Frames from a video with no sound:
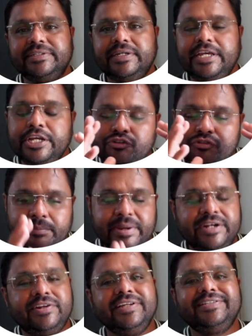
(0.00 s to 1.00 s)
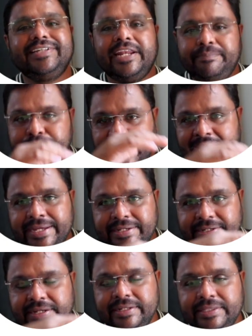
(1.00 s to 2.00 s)
into a matrix and pack it
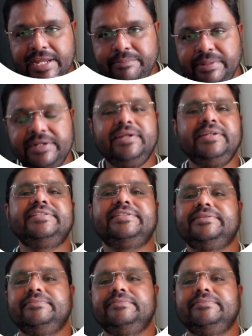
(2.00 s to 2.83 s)
in that matrix.